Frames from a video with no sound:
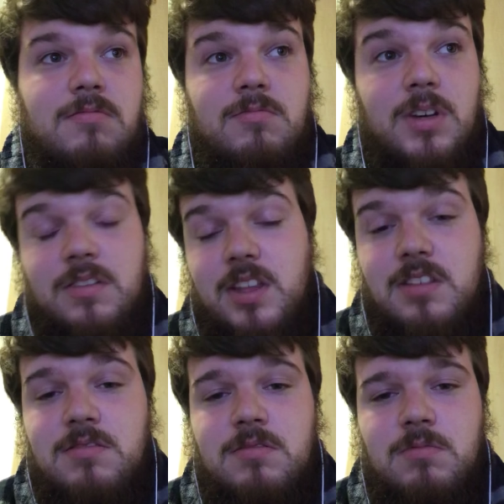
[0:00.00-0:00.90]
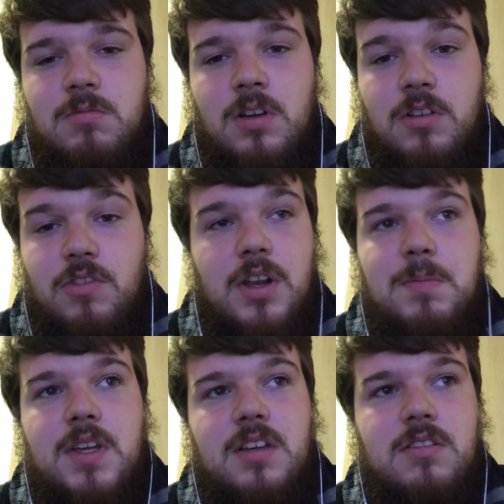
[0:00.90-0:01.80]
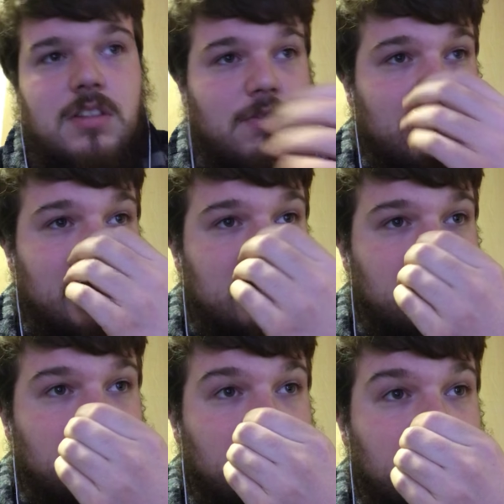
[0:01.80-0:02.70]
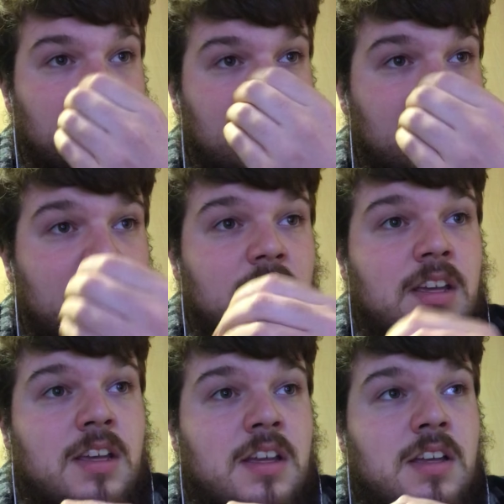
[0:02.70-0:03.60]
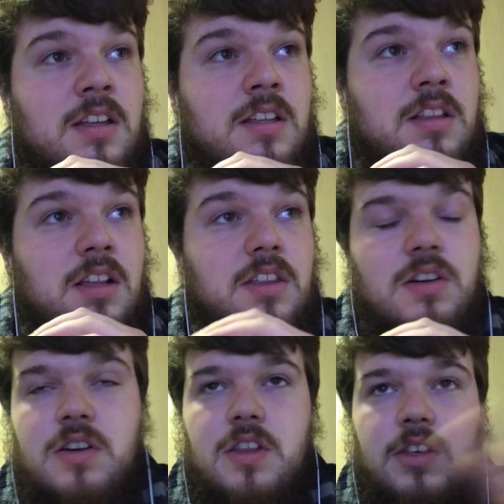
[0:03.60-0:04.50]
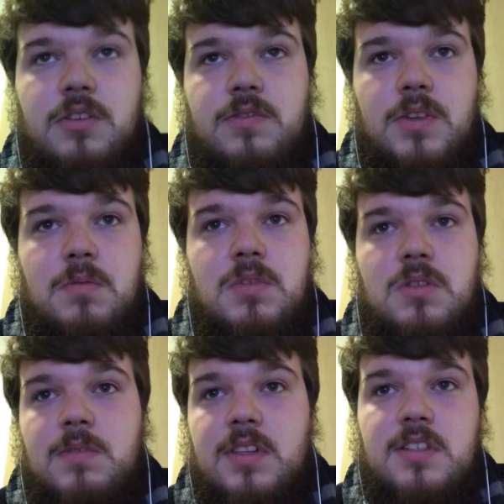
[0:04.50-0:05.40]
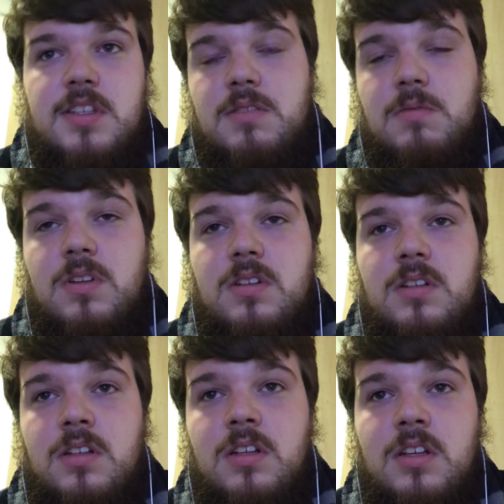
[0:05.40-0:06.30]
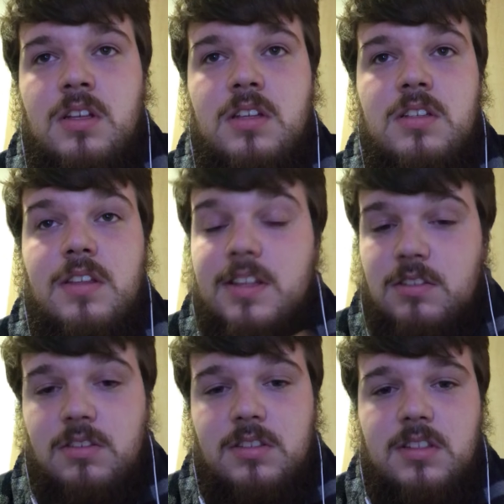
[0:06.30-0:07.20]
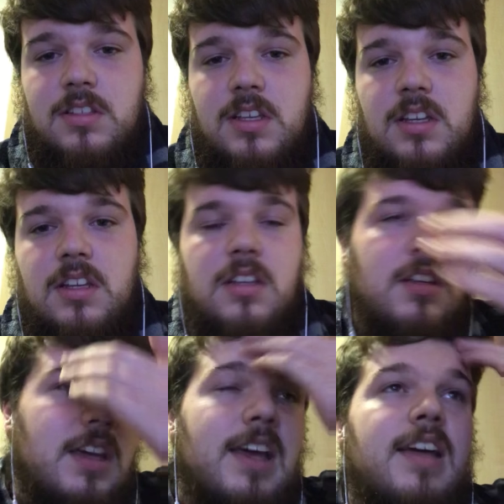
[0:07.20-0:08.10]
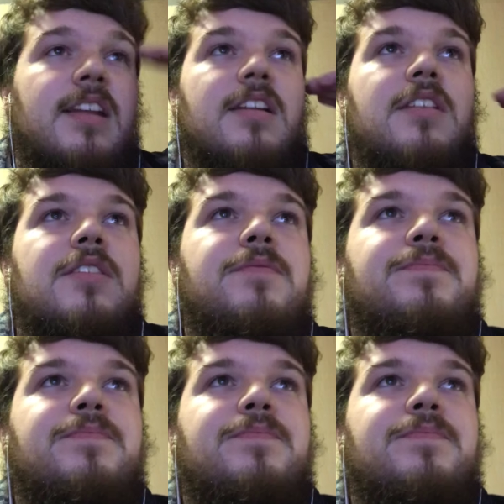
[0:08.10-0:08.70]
well, that's a great bit because I really enjoy like the look of those films as well as this one so that's good to see and